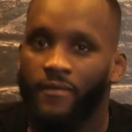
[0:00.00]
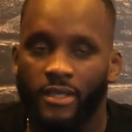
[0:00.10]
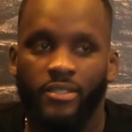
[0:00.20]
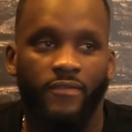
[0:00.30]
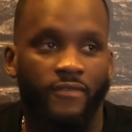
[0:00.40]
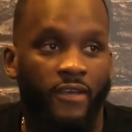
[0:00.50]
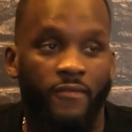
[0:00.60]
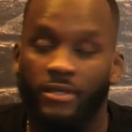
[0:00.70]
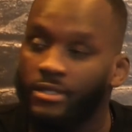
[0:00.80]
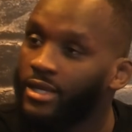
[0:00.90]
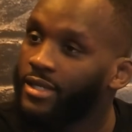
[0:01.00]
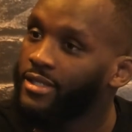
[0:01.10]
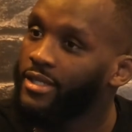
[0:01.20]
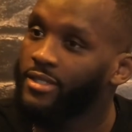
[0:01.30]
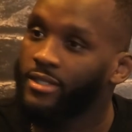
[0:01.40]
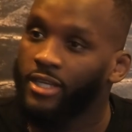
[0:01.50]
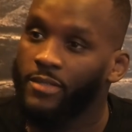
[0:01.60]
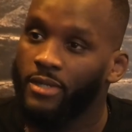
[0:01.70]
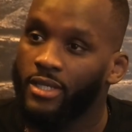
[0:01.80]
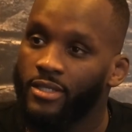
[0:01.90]
thanks a lot for having me. Like I said, it's a nice
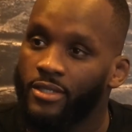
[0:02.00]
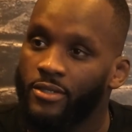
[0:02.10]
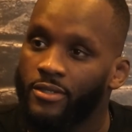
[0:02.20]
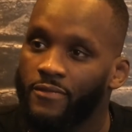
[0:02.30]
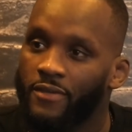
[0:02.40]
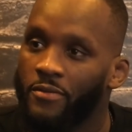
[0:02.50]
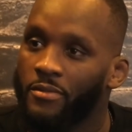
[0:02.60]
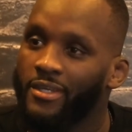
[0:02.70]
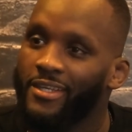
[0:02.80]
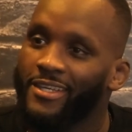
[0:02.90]
place, you know, very big.